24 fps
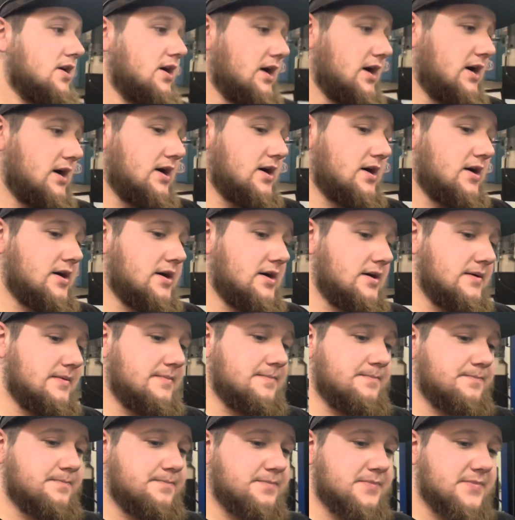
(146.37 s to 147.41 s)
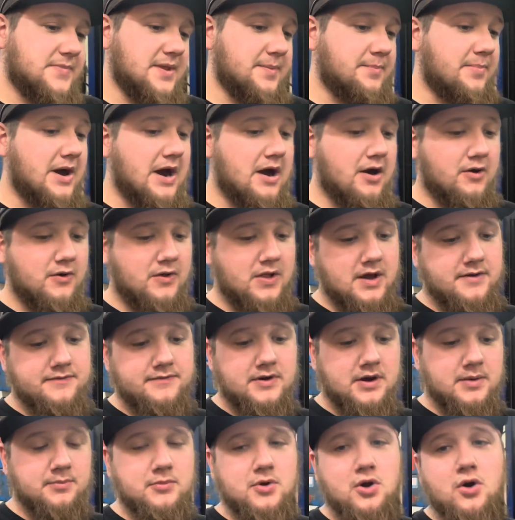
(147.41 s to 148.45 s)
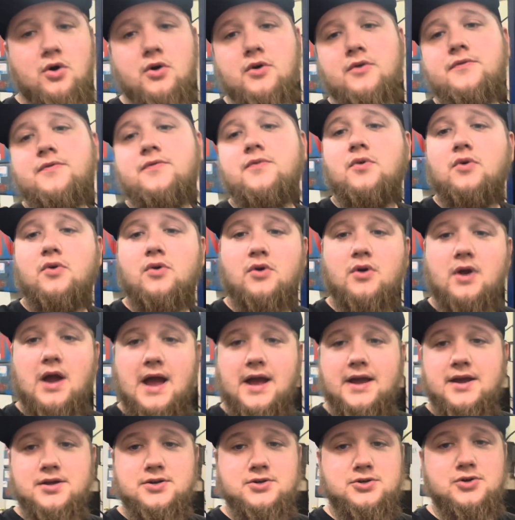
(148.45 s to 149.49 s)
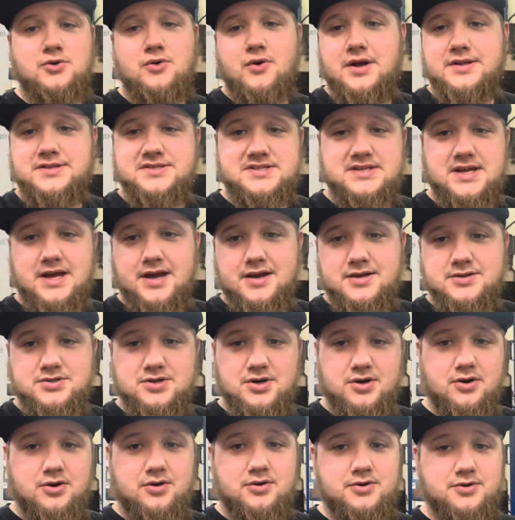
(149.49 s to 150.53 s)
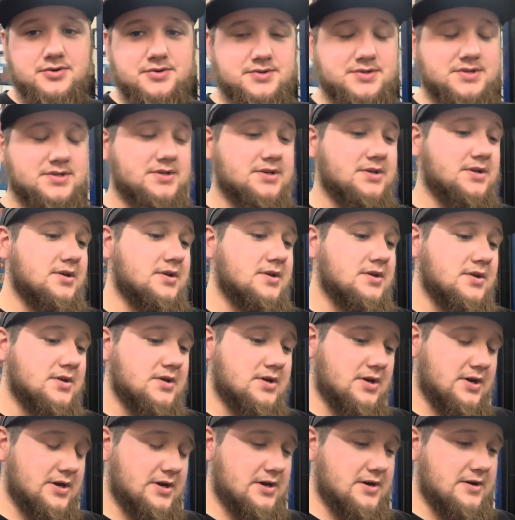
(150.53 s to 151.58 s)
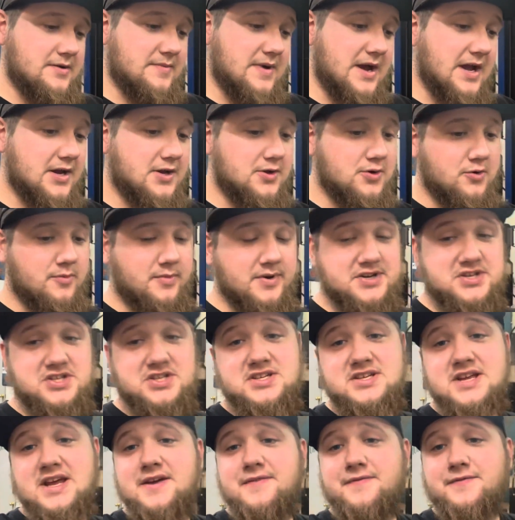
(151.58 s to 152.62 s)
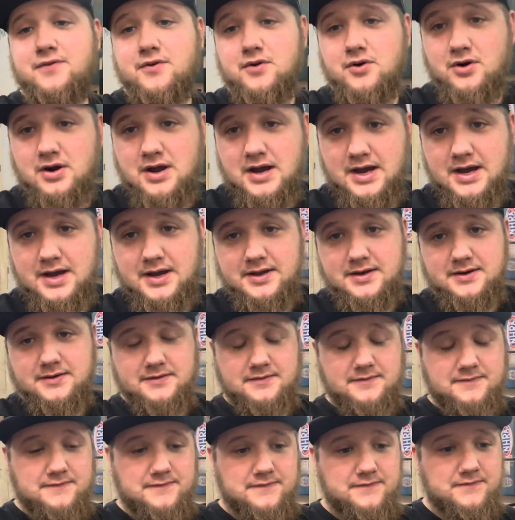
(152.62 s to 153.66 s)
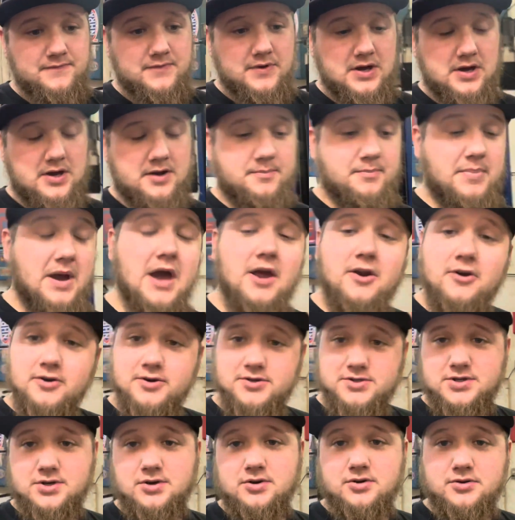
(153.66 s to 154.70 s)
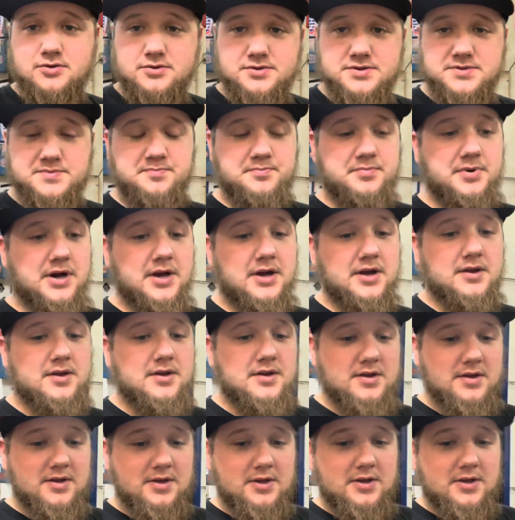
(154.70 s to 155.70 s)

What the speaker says: The power level I'm going for, I can do on stock internals. I could do it much safer on better internals, but